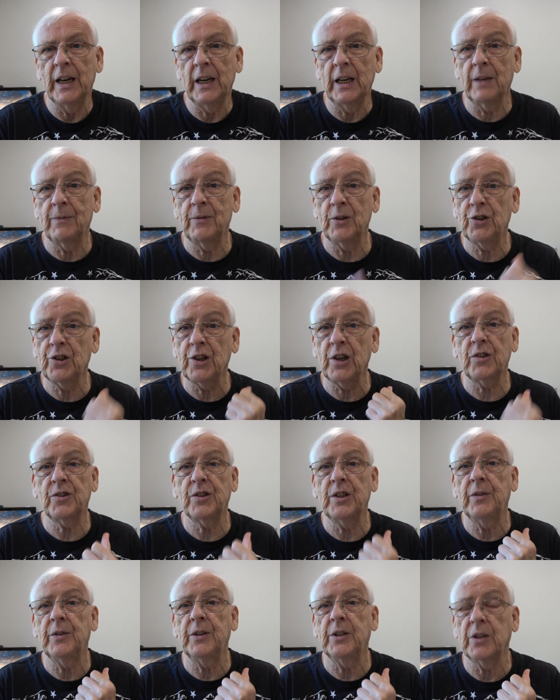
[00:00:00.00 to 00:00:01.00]
And I've
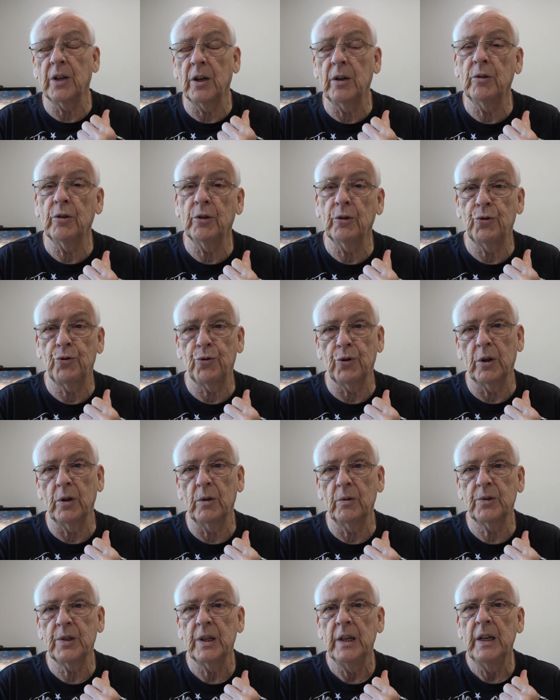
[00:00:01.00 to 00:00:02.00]
adjusted the tone
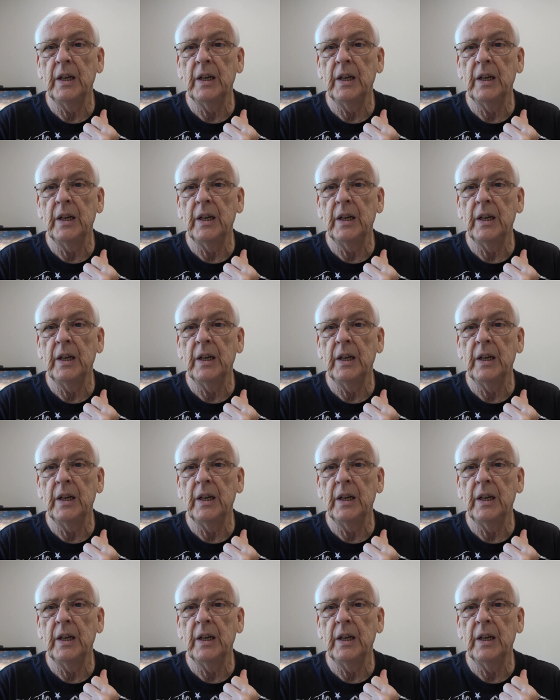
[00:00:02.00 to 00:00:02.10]
controls